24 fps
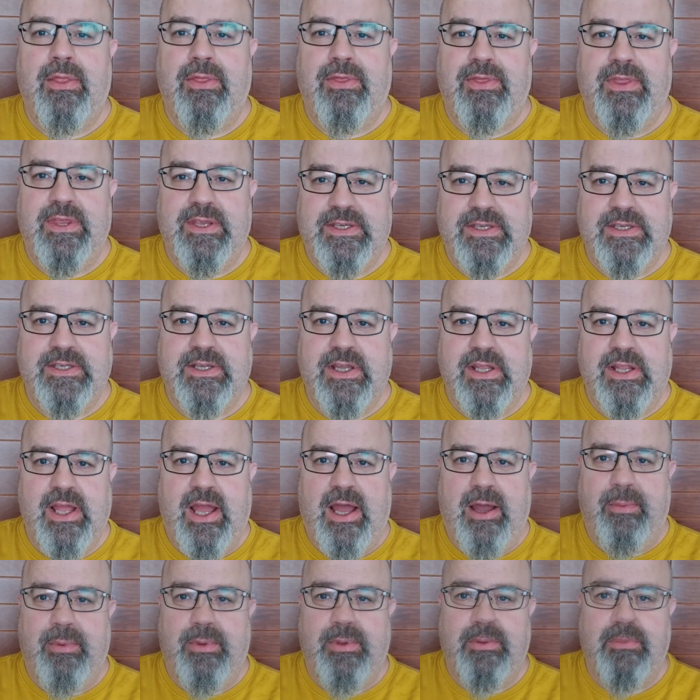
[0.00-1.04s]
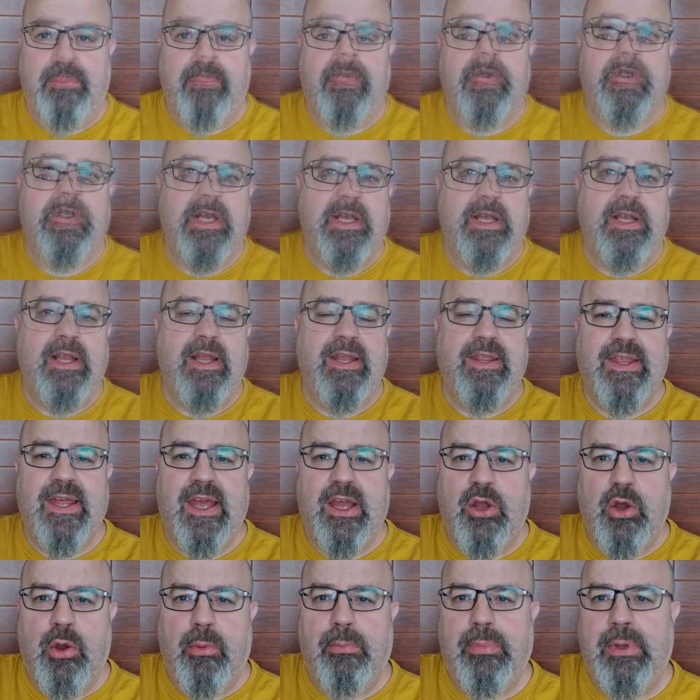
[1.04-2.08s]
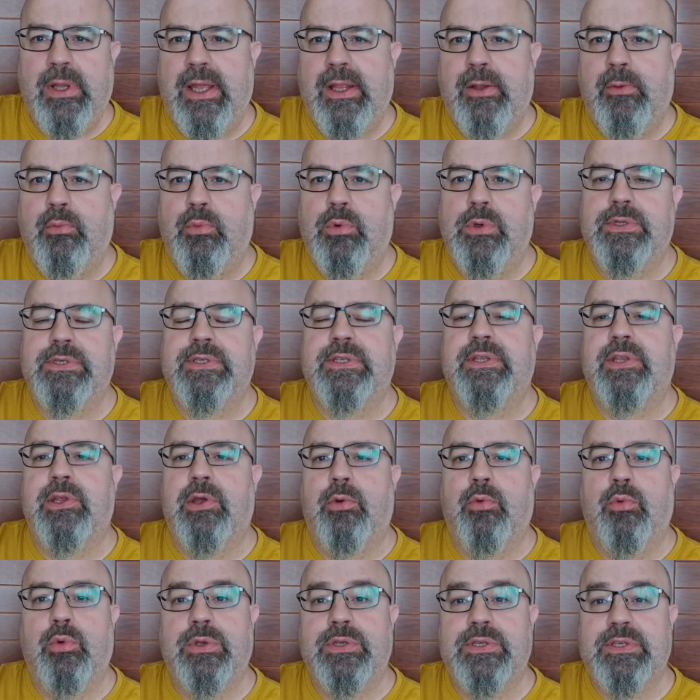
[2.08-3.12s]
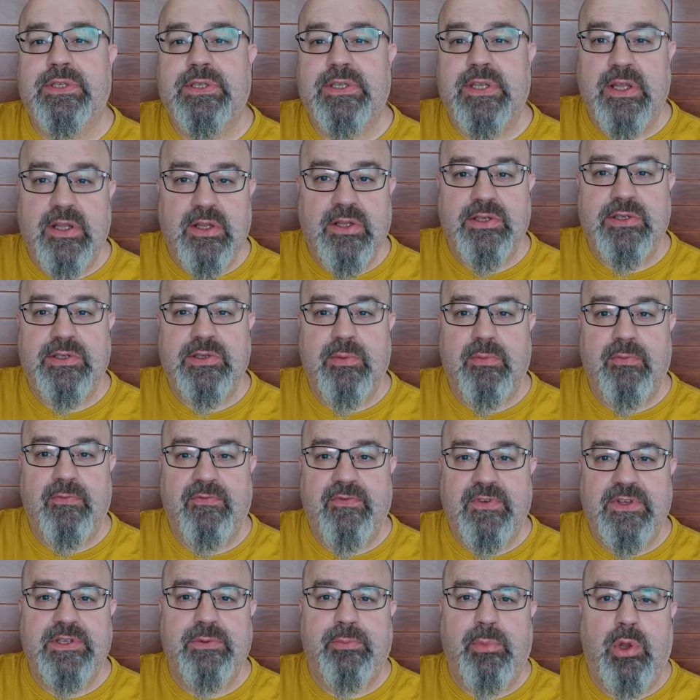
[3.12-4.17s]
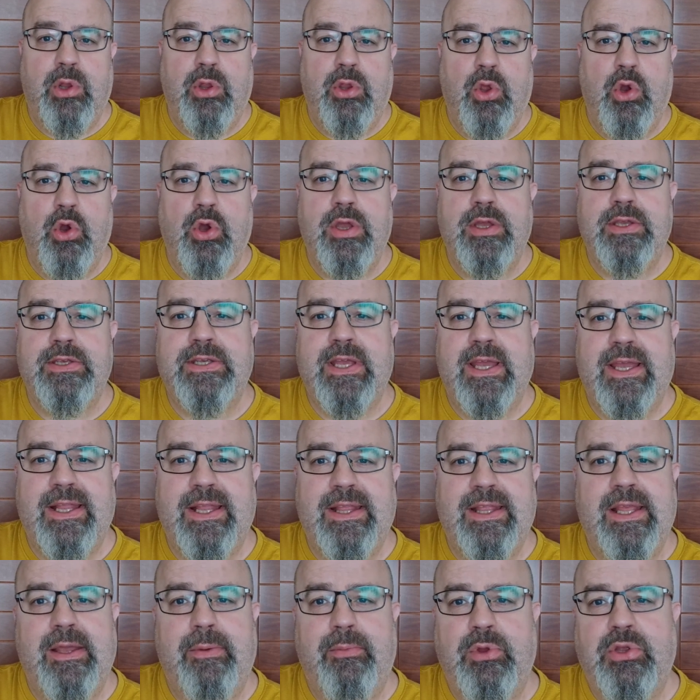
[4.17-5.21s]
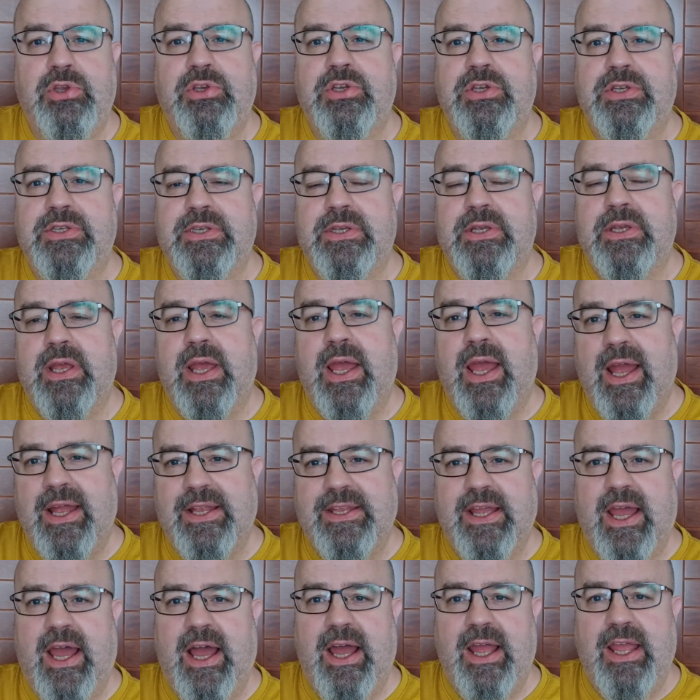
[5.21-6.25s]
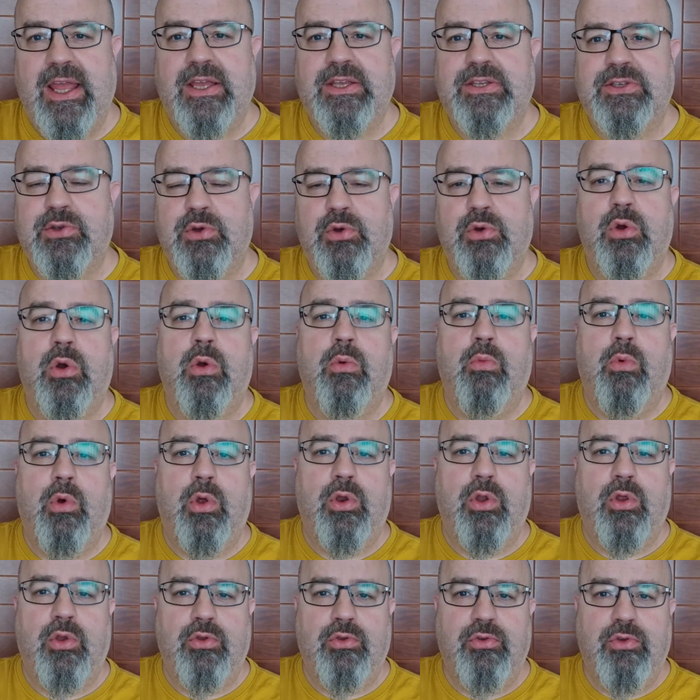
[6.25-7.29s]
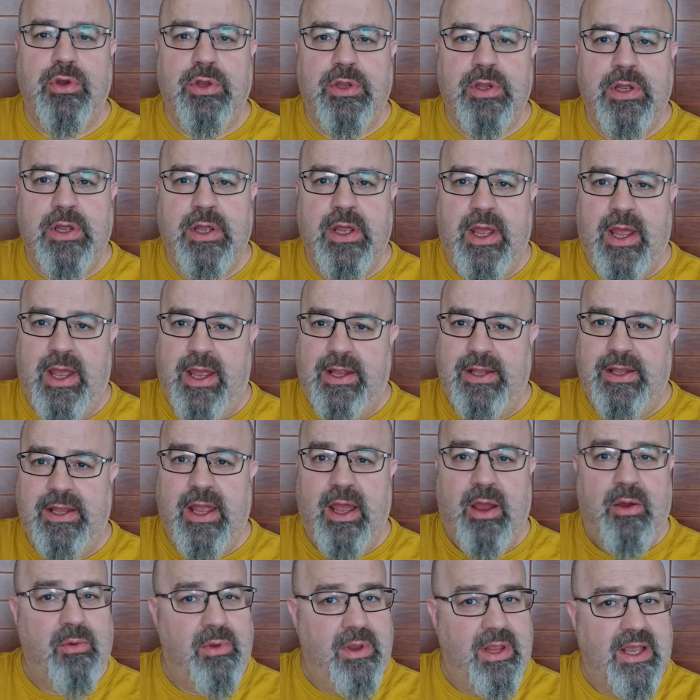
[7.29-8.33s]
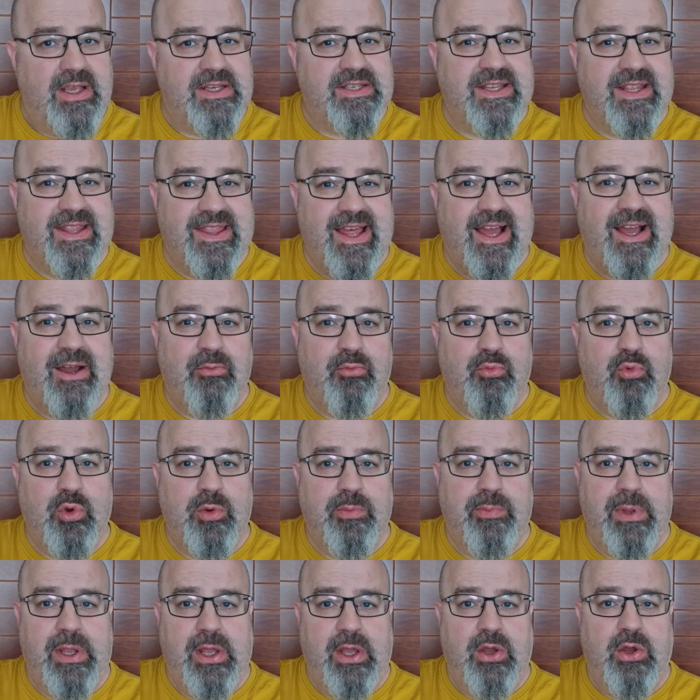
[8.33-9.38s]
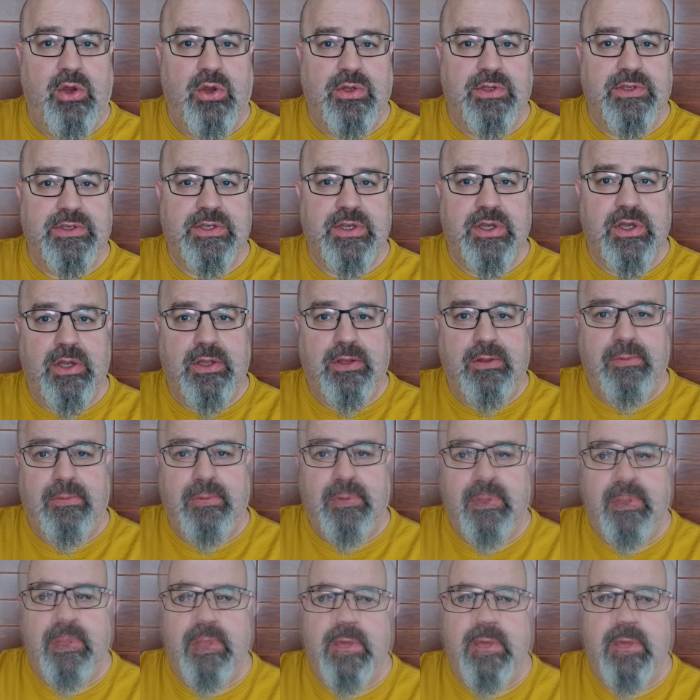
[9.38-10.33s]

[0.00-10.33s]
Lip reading: This is going to happen. Particularly their complaint was there was still some visible noise in the images at ISO 100. Now yes, that would be a concern,